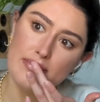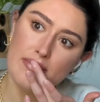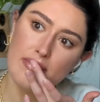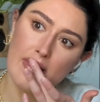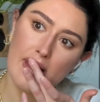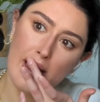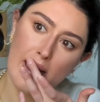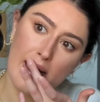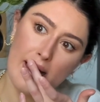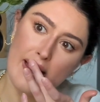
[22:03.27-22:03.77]

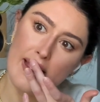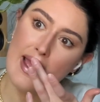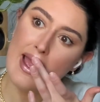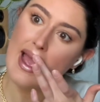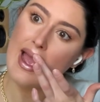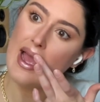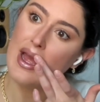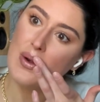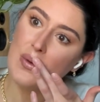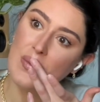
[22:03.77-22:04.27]
I
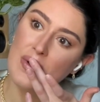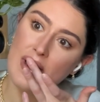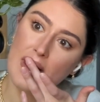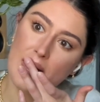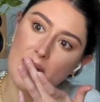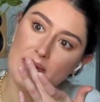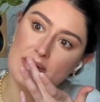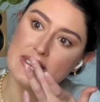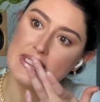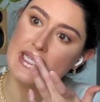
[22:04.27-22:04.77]
had when
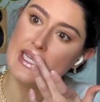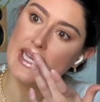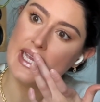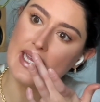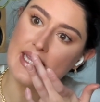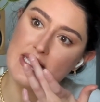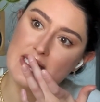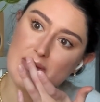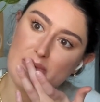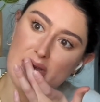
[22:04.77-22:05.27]
I was a
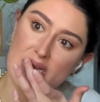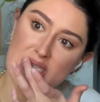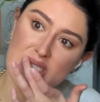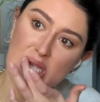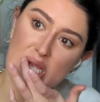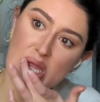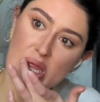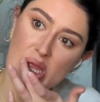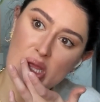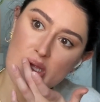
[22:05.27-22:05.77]
kid smells
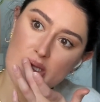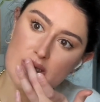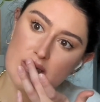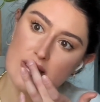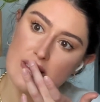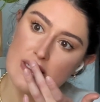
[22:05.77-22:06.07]
like this.